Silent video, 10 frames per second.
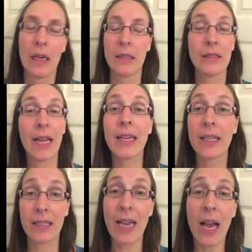And like,
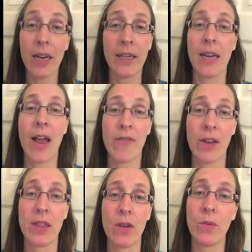yeah,
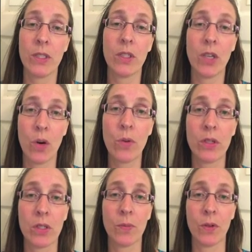everything was a no
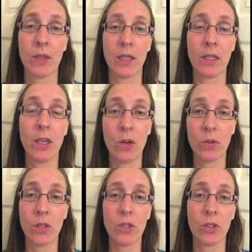this morning. No
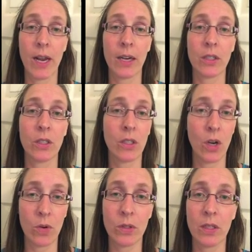to the tractor,
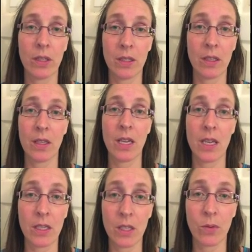no to the
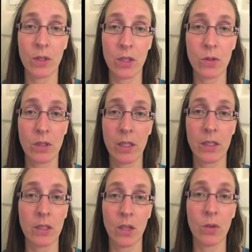keys that were
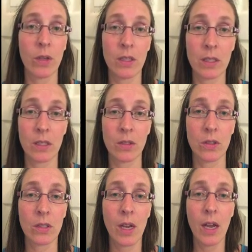useless, no to the
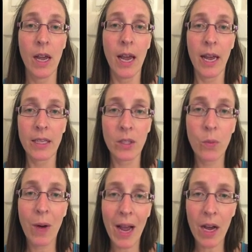scissors. I
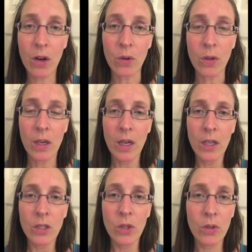said, Wow.
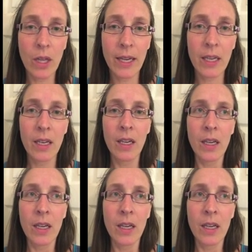So like